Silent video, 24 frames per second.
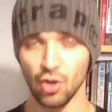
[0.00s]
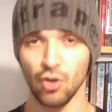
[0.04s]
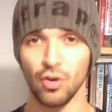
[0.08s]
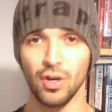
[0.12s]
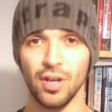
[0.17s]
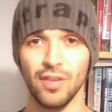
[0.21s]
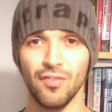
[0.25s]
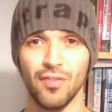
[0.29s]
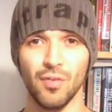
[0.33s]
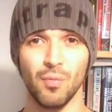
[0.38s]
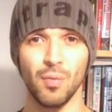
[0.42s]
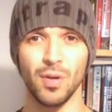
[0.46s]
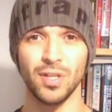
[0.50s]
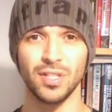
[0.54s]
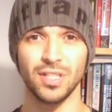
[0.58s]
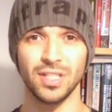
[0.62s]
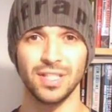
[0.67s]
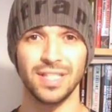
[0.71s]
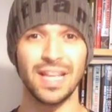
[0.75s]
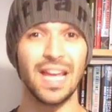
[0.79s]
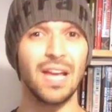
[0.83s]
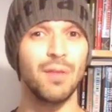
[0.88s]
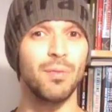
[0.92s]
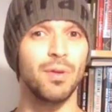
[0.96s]
or even once a
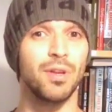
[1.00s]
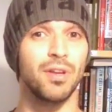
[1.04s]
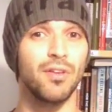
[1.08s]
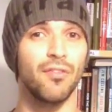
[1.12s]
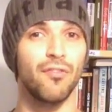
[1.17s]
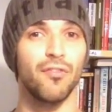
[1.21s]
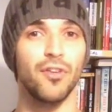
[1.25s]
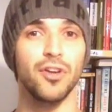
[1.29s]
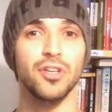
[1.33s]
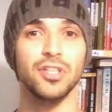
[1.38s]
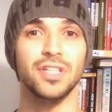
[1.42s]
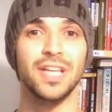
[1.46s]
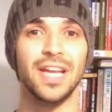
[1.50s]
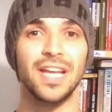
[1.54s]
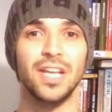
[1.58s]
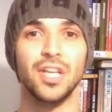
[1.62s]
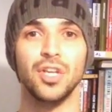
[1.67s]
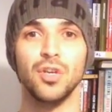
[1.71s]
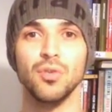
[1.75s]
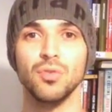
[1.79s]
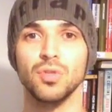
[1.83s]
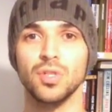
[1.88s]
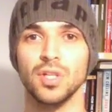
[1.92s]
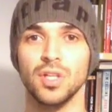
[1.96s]
day when you're first getting
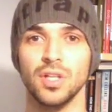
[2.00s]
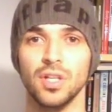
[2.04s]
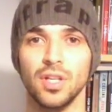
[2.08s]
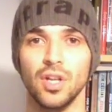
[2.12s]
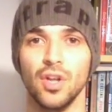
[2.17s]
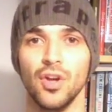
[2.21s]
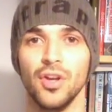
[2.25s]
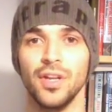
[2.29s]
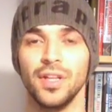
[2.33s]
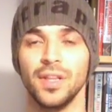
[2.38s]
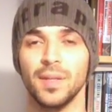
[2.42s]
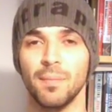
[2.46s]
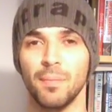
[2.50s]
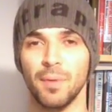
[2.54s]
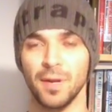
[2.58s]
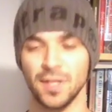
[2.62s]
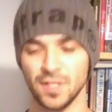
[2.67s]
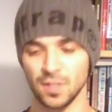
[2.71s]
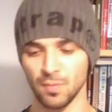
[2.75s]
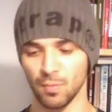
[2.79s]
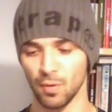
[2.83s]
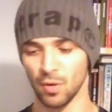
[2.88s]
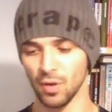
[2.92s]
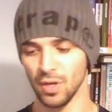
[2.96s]
used to learning the
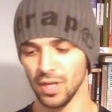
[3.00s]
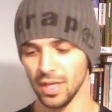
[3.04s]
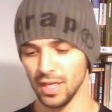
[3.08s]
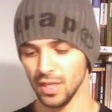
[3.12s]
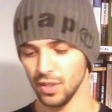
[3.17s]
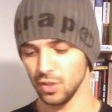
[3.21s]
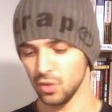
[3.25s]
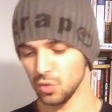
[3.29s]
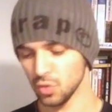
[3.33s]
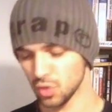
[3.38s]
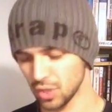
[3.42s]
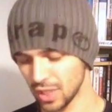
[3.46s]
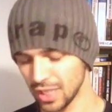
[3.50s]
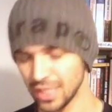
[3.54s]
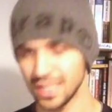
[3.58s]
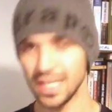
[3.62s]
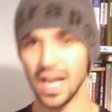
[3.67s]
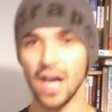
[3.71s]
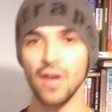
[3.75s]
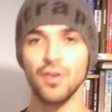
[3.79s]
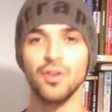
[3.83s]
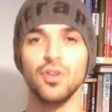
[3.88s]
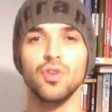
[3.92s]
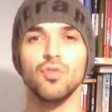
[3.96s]
principle, you sit
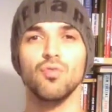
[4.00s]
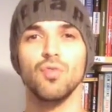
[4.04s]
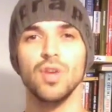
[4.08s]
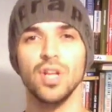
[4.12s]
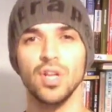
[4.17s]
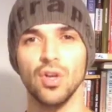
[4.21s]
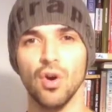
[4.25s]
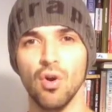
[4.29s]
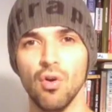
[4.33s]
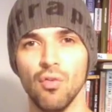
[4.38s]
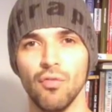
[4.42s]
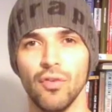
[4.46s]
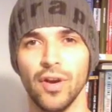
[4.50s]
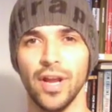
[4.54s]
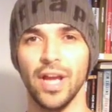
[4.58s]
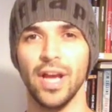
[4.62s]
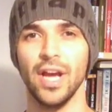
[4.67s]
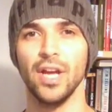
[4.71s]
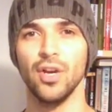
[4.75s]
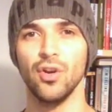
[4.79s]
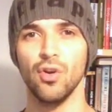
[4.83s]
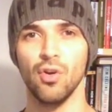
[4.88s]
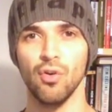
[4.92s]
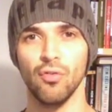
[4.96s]
down and you read over it
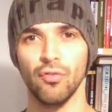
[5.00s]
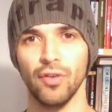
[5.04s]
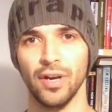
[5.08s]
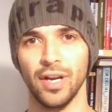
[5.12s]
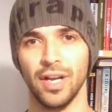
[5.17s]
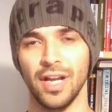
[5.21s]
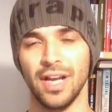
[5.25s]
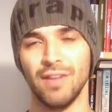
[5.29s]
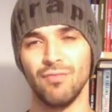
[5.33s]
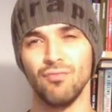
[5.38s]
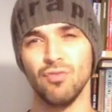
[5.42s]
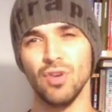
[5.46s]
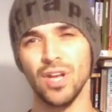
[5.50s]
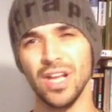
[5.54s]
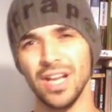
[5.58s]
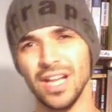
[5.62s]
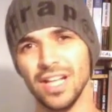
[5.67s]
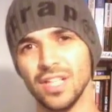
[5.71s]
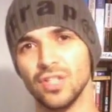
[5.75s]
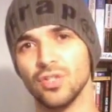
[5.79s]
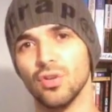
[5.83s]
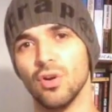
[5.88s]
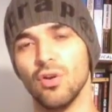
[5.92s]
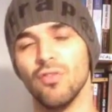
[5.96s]
and over it and
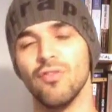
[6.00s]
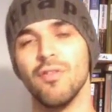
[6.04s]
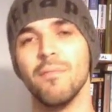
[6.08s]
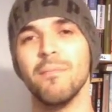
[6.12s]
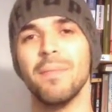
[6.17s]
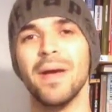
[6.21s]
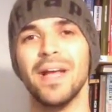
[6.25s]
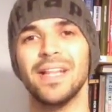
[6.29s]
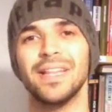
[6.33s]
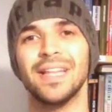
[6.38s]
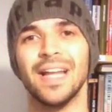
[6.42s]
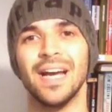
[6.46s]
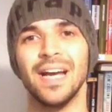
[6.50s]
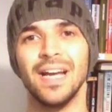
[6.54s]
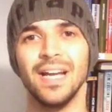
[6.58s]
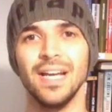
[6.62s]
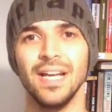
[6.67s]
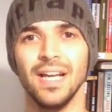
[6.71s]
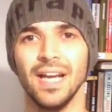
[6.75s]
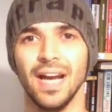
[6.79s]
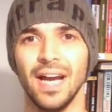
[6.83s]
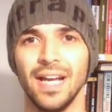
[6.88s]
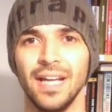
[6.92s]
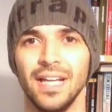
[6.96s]
really sort of embed that
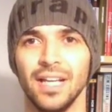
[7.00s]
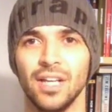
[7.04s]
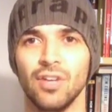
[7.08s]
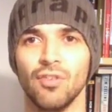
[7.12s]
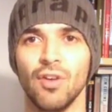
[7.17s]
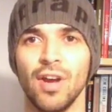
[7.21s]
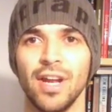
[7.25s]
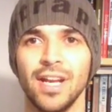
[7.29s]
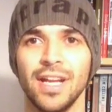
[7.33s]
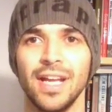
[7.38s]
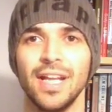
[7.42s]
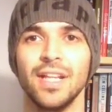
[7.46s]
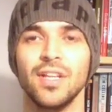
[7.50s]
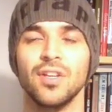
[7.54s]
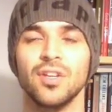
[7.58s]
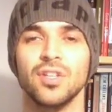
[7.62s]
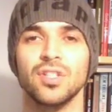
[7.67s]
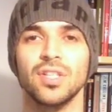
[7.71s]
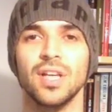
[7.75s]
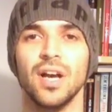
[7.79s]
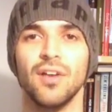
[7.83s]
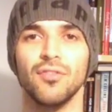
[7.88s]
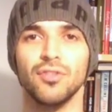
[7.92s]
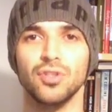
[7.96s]
and ingrain it in
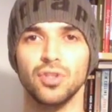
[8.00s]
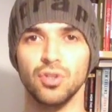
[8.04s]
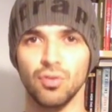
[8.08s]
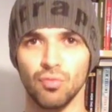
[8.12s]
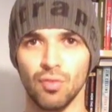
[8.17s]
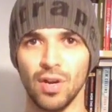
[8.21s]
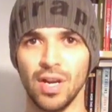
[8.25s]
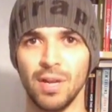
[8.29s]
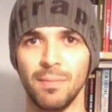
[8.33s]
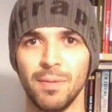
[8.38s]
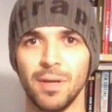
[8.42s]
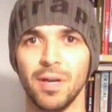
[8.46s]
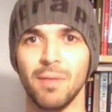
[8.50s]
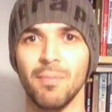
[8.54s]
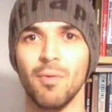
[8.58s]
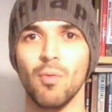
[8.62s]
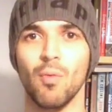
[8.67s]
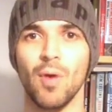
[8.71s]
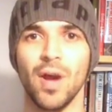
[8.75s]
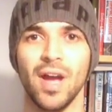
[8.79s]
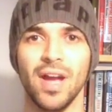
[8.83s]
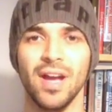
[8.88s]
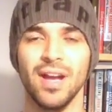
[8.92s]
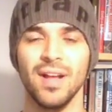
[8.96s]
yourself, so you really become
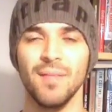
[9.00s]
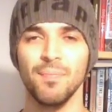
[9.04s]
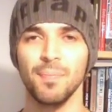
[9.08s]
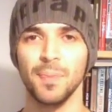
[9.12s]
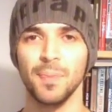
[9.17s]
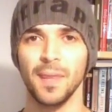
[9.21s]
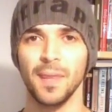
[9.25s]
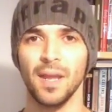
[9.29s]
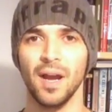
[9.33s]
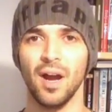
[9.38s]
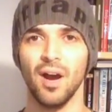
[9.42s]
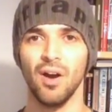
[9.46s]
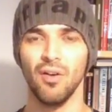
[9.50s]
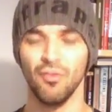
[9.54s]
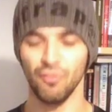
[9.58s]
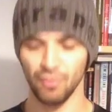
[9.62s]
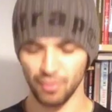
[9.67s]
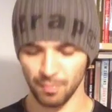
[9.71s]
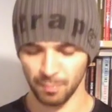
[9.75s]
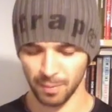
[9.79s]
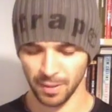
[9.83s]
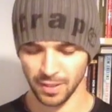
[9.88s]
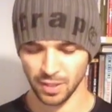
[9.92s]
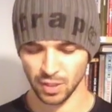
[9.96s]
aware of
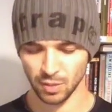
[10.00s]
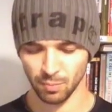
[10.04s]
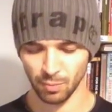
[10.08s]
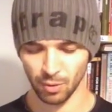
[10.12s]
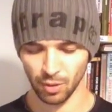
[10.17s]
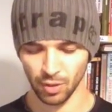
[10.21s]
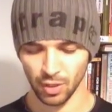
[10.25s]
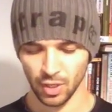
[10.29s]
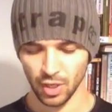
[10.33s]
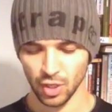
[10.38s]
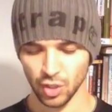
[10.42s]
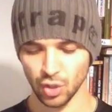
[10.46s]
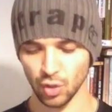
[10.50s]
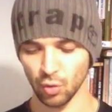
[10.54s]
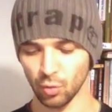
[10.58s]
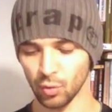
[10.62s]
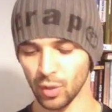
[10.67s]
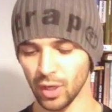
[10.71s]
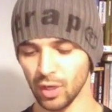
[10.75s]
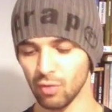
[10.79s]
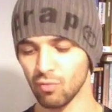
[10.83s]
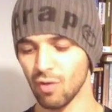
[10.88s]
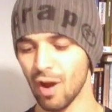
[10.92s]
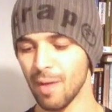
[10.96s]
the principle. So
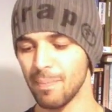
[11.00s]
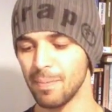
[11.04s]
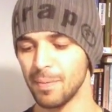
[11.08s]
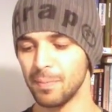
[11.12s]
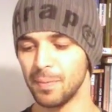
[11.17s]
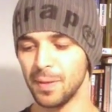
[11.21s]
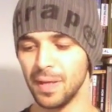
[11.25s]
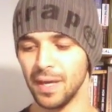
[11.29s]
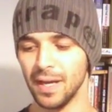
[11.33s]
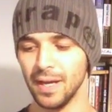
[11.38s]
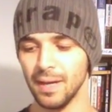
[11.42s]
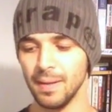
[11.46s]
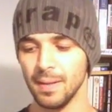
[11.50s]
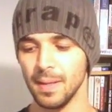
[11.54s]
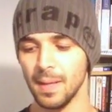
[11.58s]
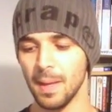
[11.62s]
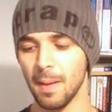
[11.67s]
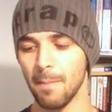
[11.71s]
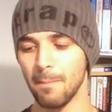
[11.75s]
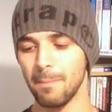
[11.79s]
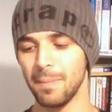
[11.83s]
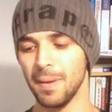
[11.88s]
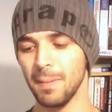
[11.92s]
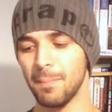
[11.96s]
quick wrap up here:
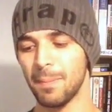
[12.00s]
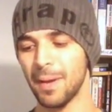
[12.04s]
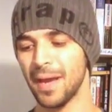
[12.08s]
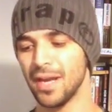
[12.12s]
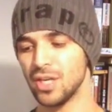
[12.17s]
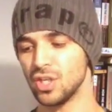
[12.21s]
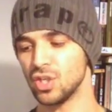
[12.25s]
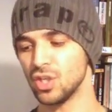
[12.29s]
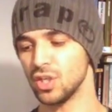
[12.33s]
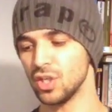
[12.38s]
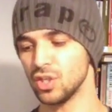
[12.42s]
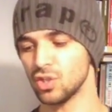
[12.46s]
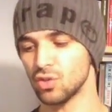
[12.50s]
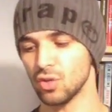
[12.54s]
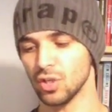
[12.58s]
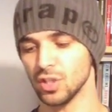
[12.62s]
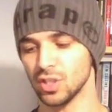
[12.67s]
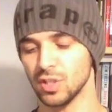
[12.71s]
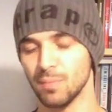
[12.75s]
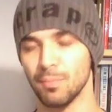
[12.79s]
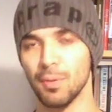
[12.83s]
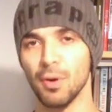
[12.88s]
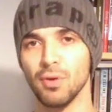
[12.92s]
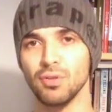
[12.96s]
be patient and
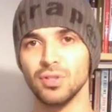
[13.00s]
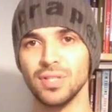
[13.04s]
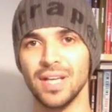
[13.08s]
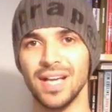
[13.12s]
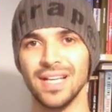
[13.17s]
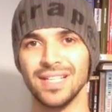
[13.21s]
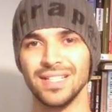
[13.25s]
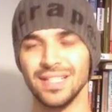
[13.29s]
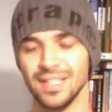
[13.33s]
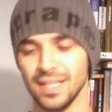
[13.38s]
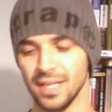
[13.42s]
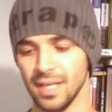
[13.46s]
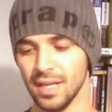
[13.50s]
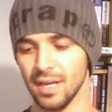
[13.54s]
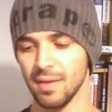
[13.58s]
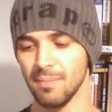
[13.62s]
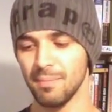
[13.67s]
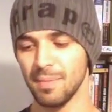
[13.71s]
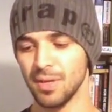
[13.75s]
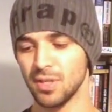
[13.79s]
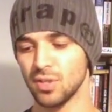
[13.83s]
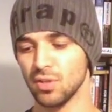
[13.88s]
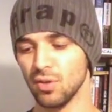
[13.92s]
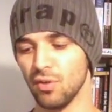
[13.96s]
trust the process.
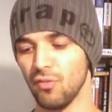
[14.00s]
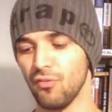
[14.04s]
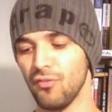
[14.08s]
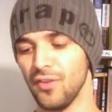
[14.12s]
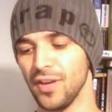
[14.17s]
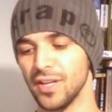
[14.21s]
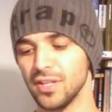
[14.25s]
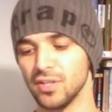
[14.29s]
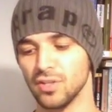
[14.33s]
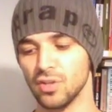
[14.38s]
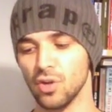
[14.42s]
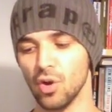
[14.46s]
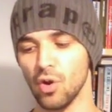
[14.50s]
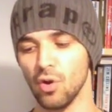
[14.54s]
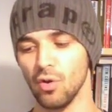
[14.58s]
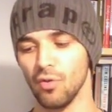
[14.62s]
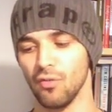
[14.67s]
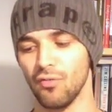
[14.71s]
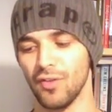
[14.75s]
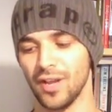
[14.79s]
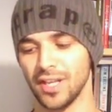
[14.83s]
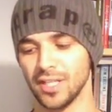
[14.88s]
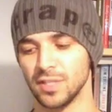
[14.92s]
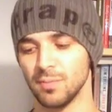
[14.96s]
Make sure fixed goal,
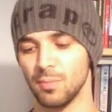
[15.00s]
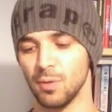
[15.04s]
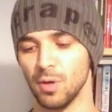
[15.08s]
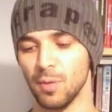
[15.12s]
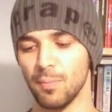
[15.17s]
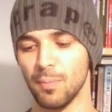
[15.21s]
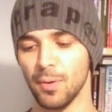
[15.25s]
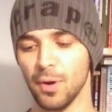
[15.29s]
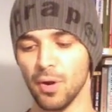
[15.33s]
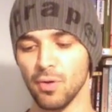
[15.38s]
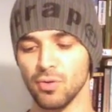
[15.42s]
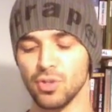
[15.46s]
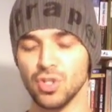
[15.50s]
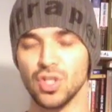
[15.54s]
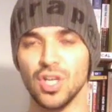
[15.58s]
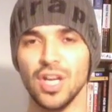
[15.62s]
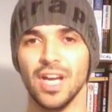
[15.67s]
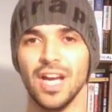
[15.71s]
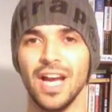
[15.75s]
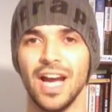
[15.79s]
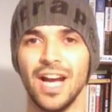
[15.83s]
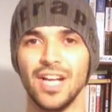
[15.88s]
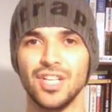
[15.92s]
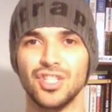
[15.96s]
flexible approach,
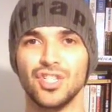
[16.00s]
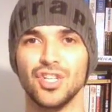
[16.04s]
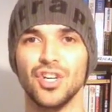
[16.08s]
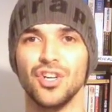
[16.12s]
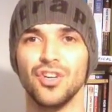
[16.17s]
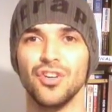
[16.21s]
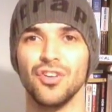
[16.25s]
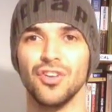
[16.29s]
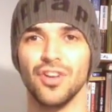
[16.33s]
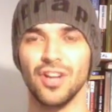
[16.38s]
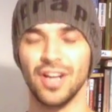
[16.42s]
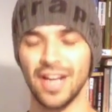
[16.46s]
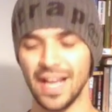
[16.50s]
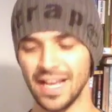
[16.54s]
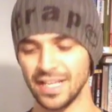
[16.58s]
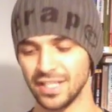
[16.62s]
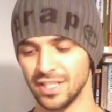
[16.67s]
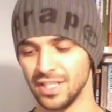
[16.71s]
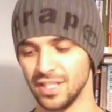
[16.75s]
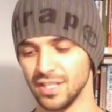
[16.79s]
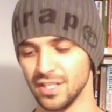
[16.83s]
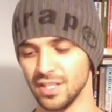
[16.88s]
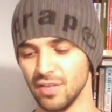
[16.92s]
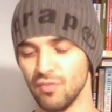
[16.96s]
and journal your
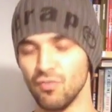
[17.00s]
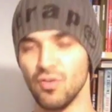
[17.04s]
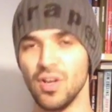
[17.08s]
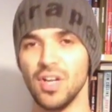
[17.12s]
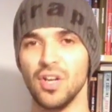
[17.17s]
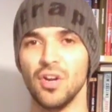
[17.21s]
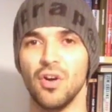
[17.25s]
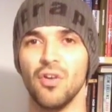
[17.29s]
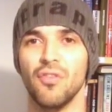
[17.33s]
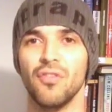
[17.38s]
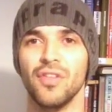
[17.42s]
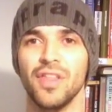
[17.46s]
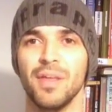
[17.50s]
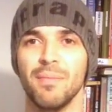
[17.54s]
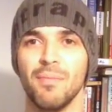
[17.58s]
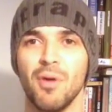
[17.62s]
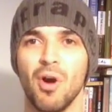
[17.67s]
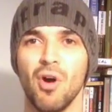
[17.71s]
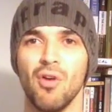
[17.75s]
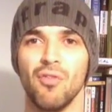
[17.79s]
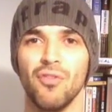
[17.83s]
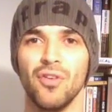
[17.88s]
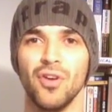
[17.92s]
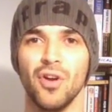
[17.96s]
lessons and read over them
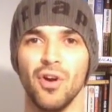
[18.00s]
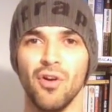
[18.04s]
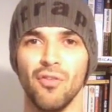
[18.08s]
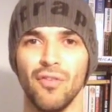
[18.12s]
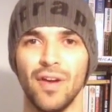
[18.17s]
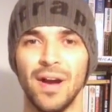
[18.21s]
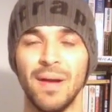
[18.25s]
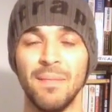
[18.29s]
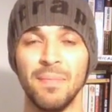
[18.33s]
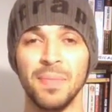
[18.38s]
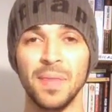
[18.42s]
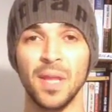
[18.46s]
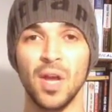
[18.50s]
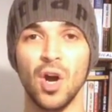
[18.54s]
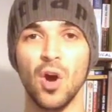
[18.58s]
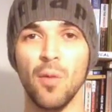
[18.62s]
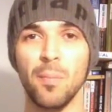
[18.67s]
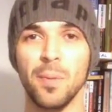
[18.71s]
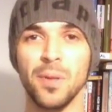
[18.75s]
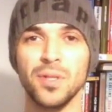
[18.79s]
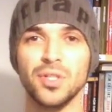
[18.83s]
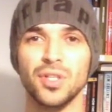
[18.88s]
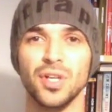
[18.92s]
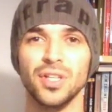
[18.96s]
over and over.
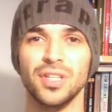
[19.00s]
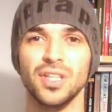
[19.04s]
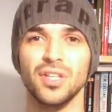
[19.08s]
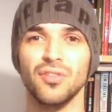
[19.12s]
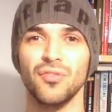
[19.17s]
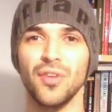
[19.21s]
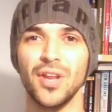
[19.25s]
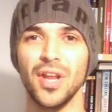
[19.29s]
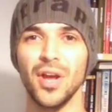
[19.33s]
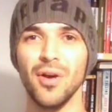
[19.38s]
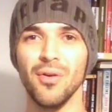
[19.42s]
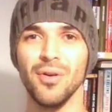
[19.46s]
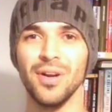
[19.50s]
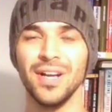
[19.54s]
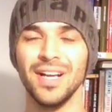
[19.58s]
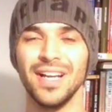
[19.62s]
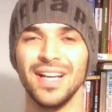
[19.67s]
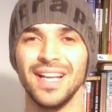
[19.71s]
Hope you enjoyed this video.